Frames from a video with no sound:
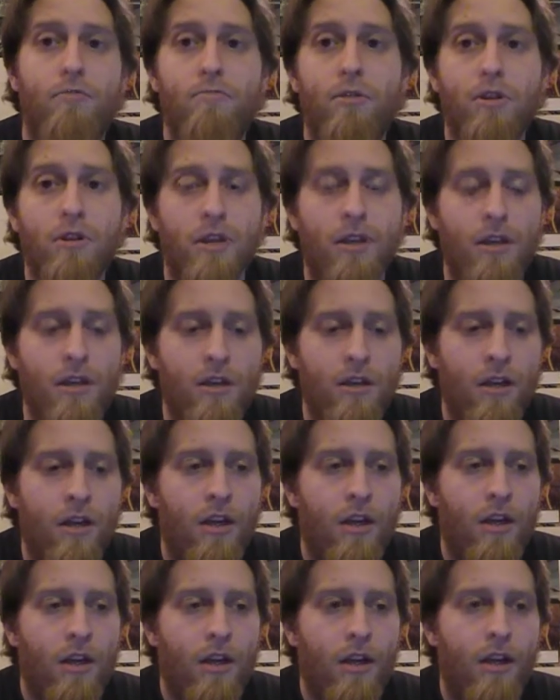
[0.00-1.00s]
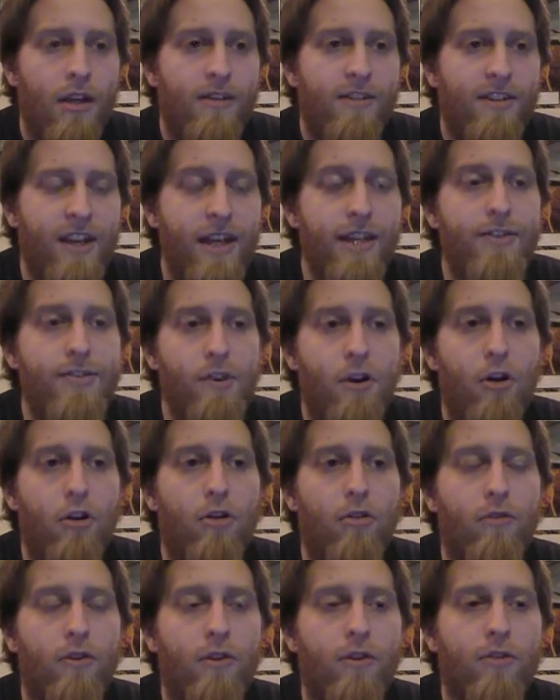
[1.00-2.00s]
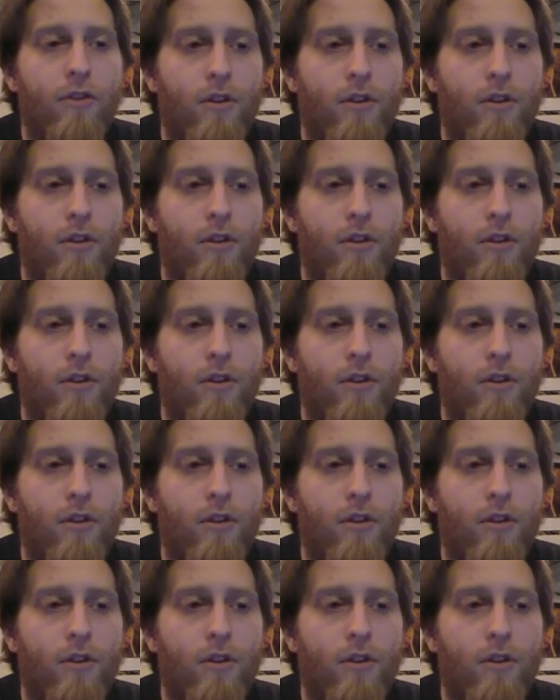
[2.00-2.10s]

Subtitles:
Boogie, takes over